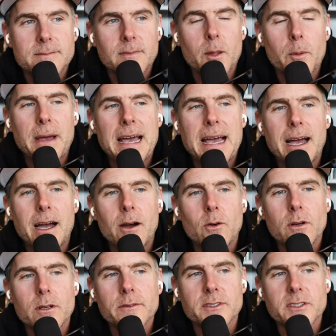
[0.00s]
The
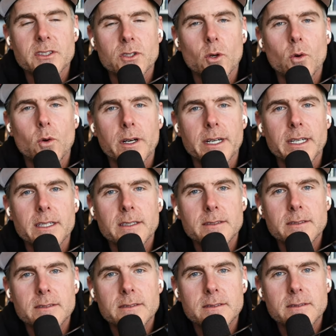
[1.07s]
power of story.
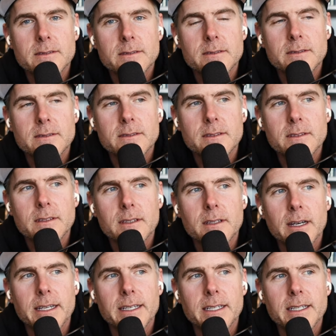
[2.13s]

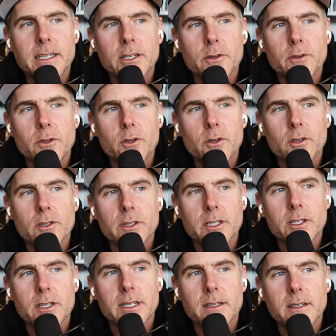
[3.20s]
I did an interview
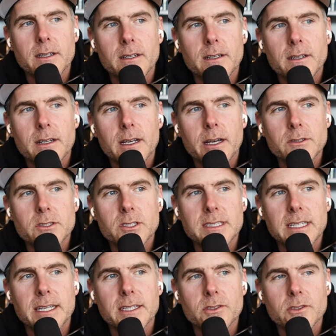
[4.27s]
earlier and I was
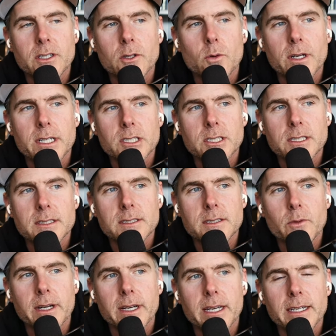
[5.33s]
just answering questions
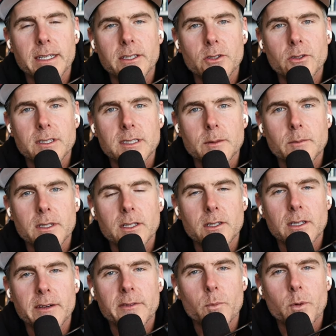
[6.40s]
the way I do because I'm a little
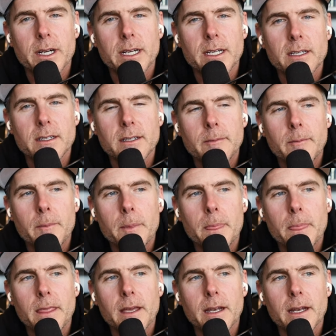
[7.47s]
left brain.
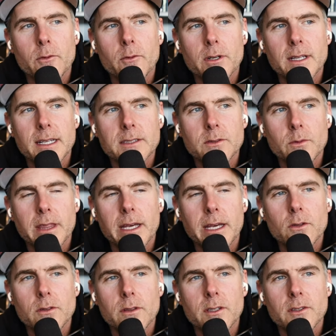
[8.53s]
And I realized
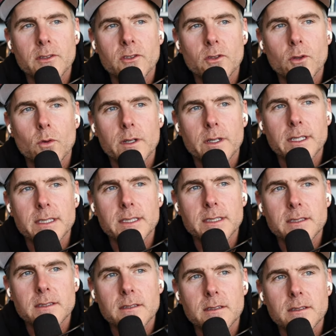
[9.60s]
without the
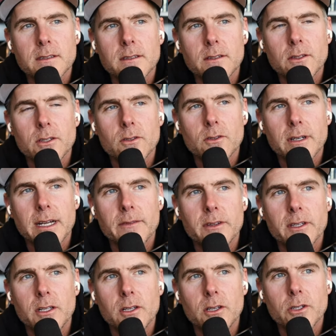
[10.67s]
stories, you don't have
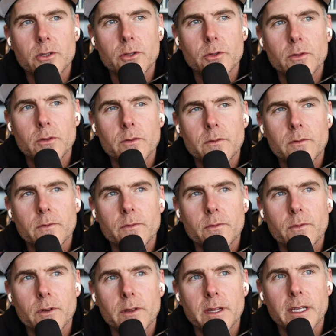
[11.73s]
the glue
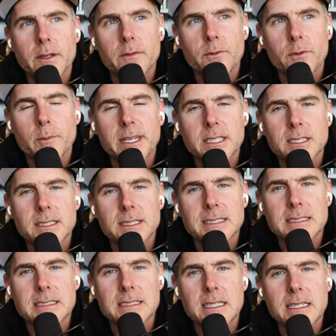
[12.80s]
for the information to
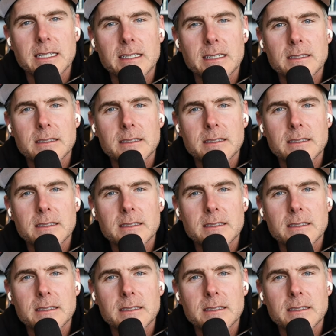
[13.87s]
stick.